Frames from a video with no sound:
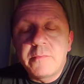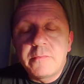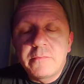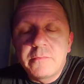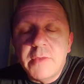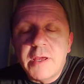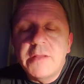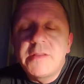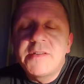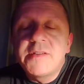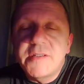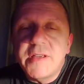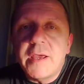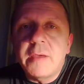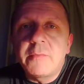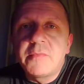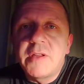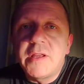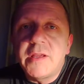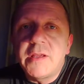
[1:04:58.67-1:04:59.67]

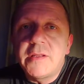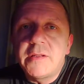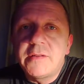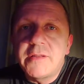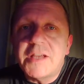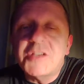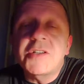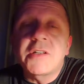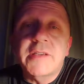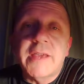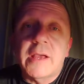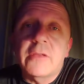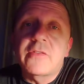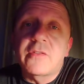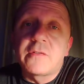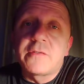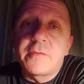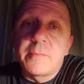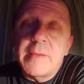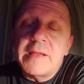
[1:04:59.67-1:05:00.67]
NCMD, National
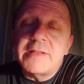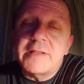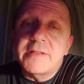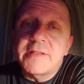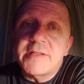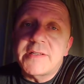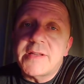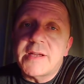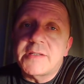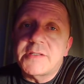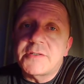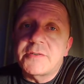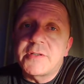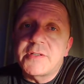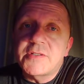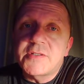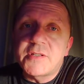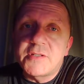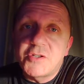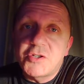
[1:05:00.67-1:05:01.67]
Council for Metal
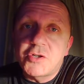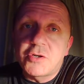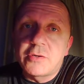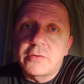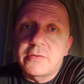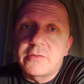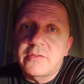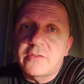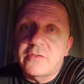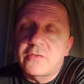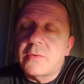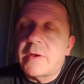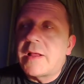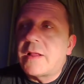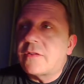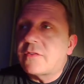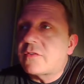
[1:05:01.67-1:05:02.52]
Detectorists insurance as well.